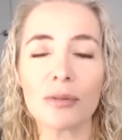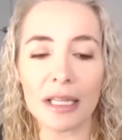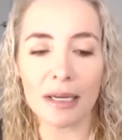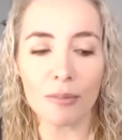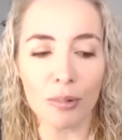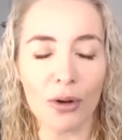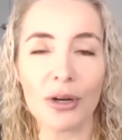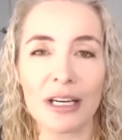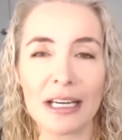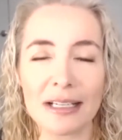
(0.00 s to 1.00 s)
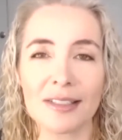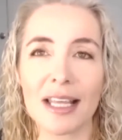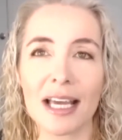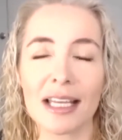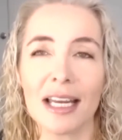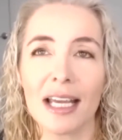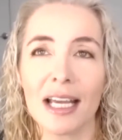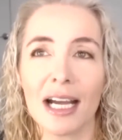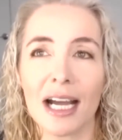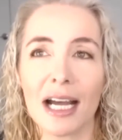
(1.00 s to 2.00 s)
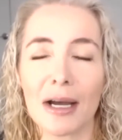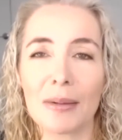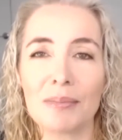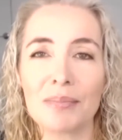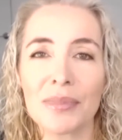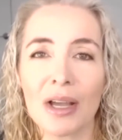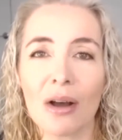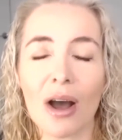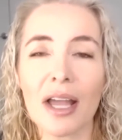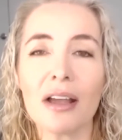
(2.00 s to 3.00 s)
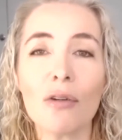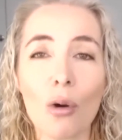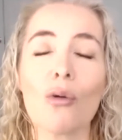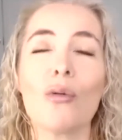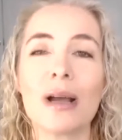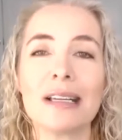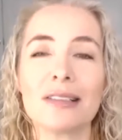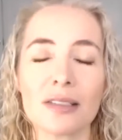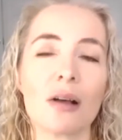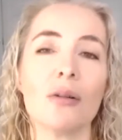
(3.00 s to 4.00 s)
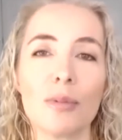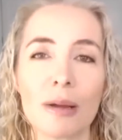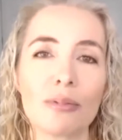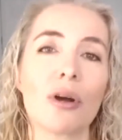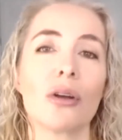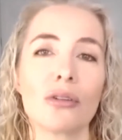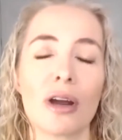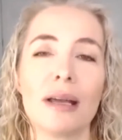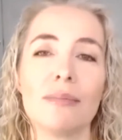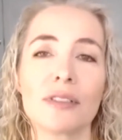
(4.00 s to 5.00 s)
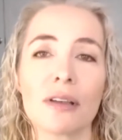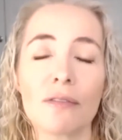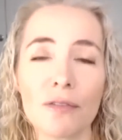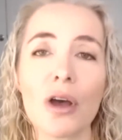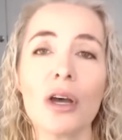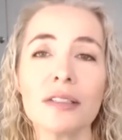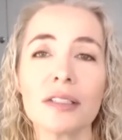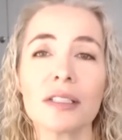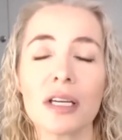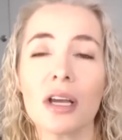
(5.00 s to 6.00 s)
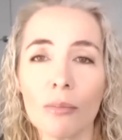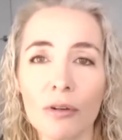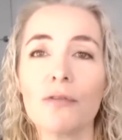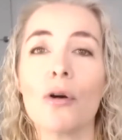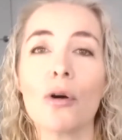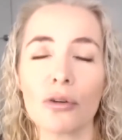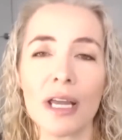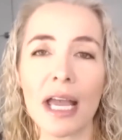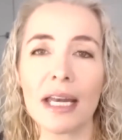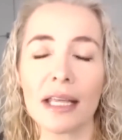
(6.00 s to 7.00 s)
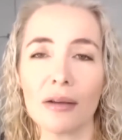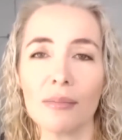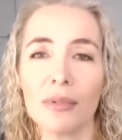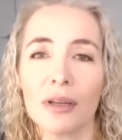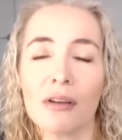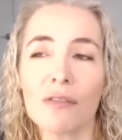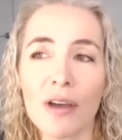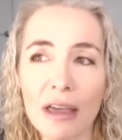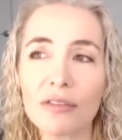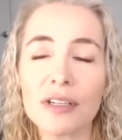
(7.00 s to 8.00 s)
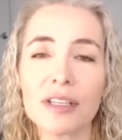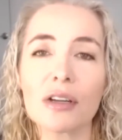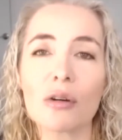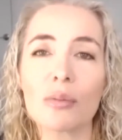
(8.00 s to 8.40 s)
really important is that I have always sold my programs first before creating them, for every single